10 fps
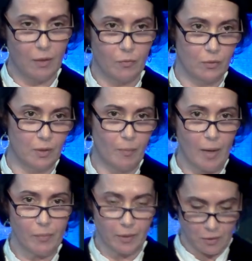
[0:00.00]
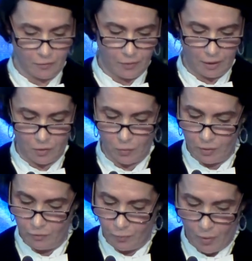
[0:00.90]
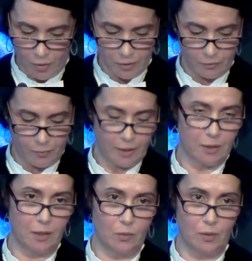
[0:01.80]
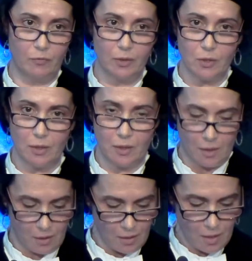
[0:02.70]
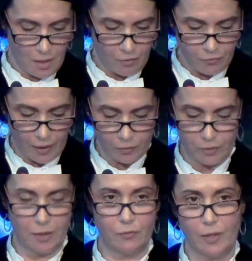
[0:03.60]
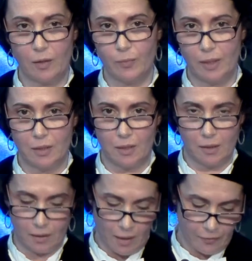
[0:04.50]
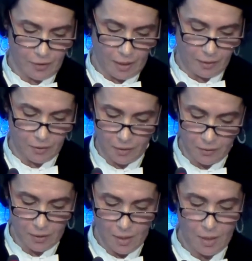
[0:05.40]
to the members of the Executive Board of Maastricht University, of Faculty of Health Medicine and Life Sciences,